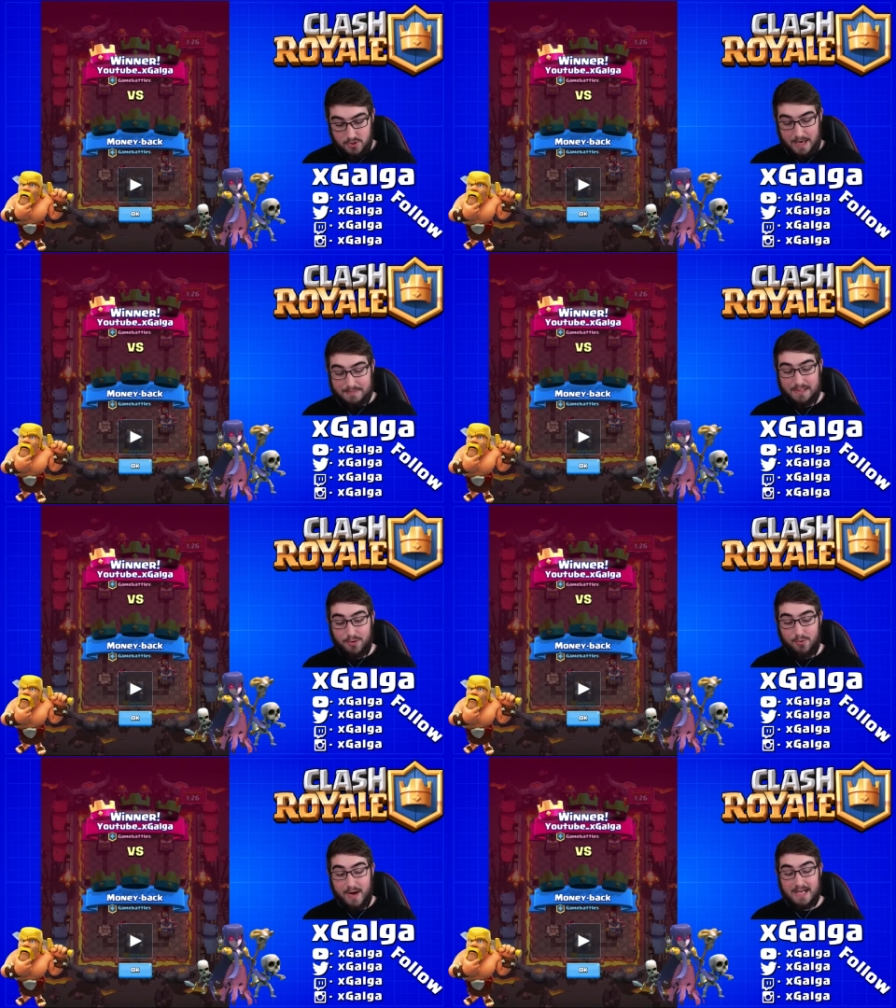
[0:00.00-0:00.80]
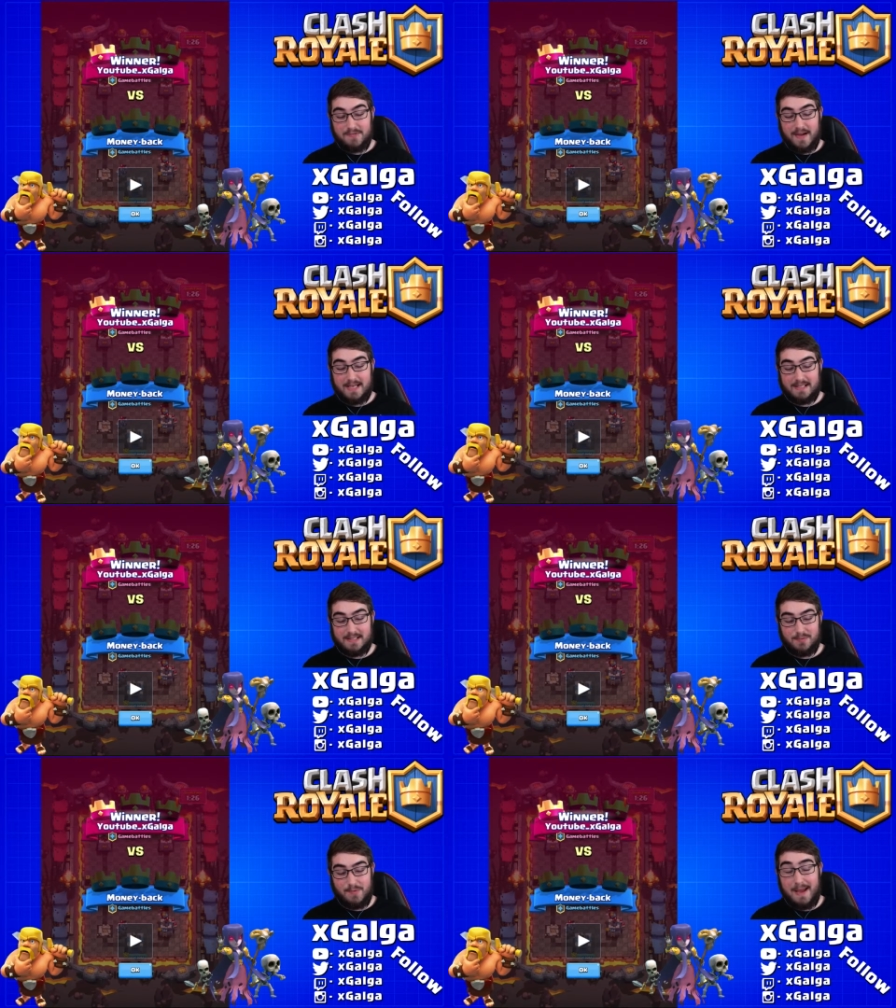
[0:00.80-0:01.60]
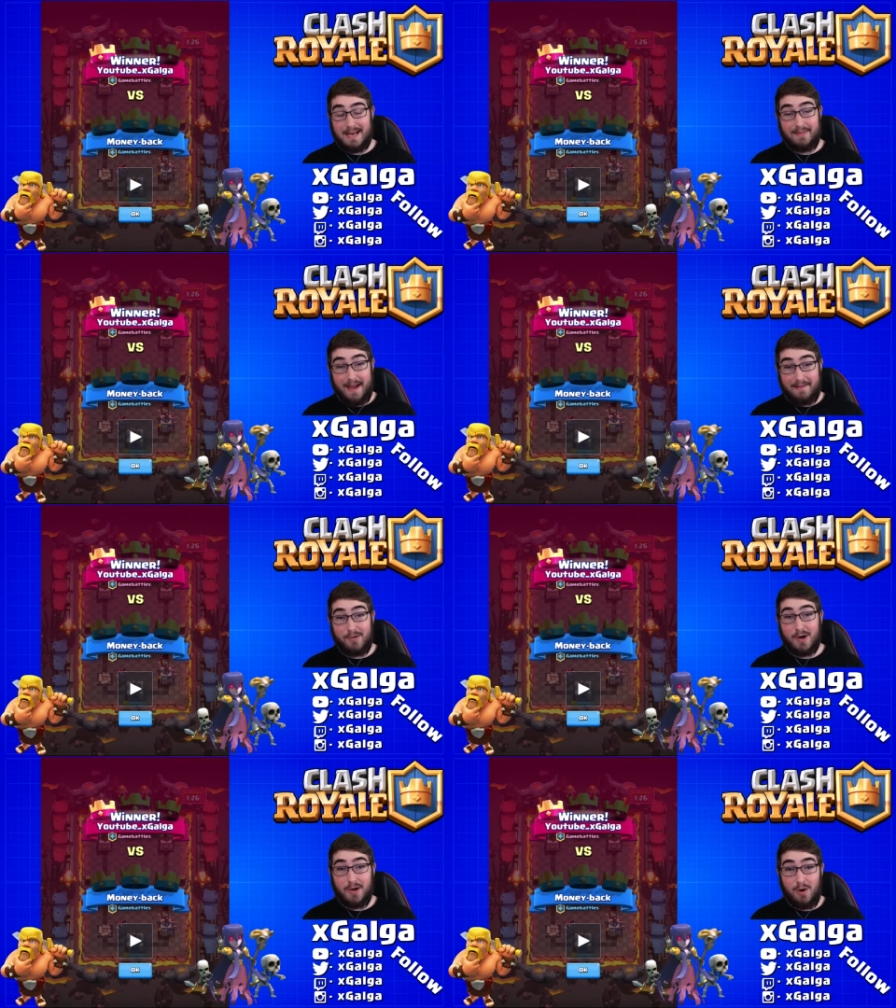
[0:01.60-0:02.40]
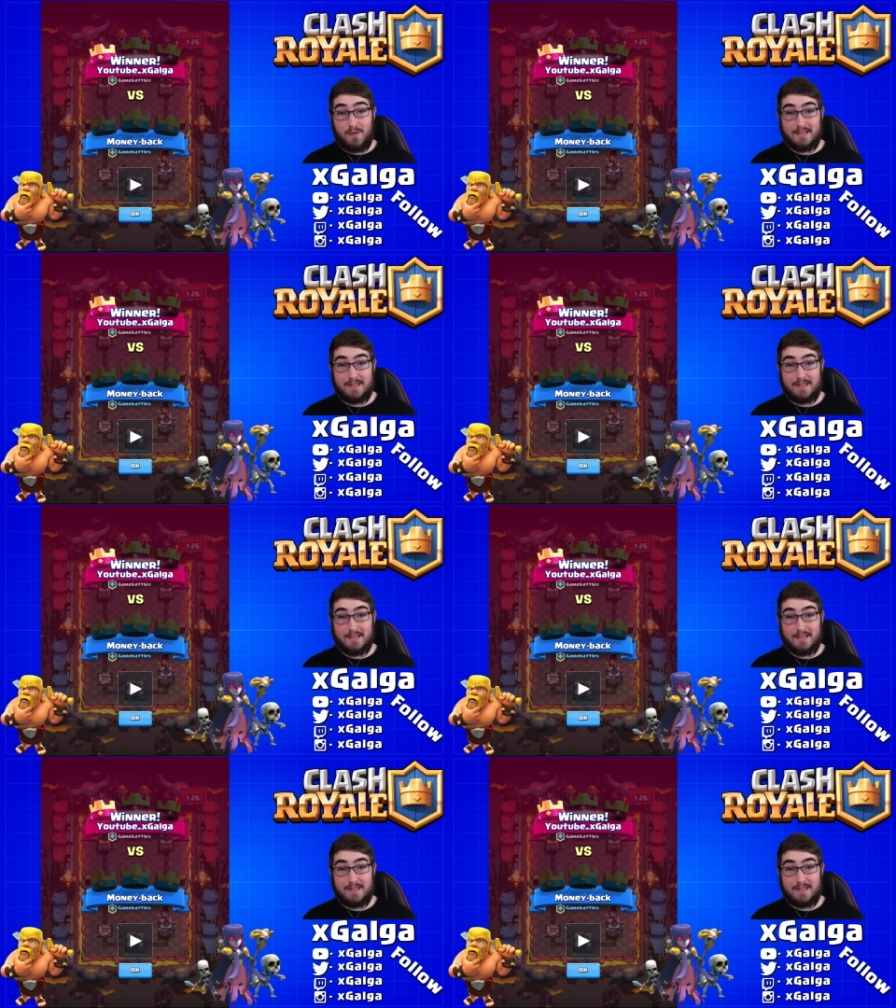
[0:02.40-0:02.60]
He drops a little rage face because we made it that far into